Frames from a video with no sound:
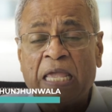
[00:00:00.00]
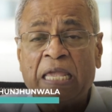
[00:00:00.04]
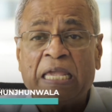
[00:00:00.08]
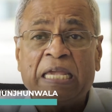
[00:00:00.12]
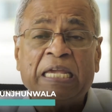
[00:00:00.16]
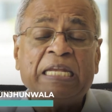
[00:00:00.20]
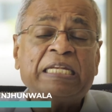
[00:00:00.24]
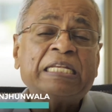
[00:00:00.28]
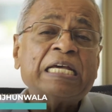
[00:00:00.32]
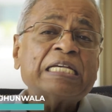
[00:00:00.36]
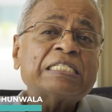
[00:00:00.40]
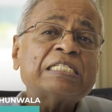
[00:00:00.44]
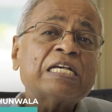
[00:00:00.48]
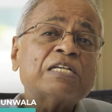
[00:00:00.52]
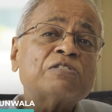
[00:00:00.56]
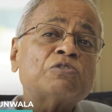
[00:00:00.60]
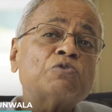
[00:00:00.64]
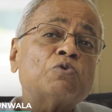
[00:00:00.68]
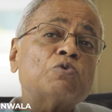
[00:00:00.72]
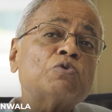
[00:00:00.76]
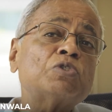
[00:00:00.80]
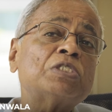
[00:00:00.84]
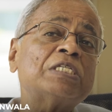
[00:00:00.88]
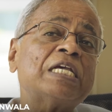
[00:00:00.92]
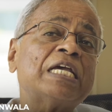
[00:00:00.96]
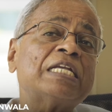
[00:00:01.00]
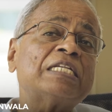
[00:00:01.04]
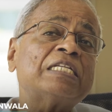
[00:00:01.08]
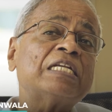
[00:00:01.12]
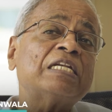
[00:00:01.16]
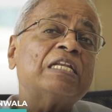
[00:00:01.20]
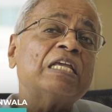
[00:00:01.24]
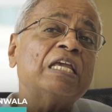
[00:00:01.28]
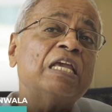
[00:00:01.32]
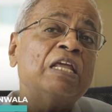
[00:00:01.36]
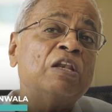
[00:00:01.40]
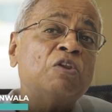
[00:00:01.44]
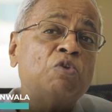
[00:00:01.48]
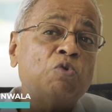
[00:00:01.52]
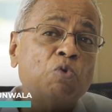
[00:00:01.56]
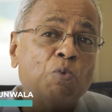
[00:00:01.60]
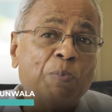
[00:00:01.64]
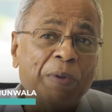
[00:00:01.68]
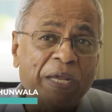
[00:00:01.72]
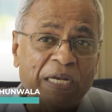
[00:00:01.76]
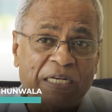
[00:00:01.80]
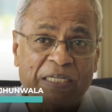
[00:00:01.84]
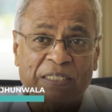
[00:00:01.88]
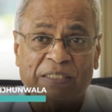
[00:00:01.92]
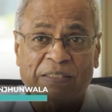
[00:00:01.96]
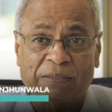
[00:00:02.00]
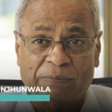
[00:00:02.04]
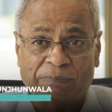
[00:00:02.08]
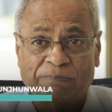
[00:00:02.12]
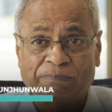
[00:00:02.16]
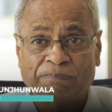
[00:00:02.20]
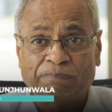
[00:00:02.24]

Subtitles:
It has associated incubator,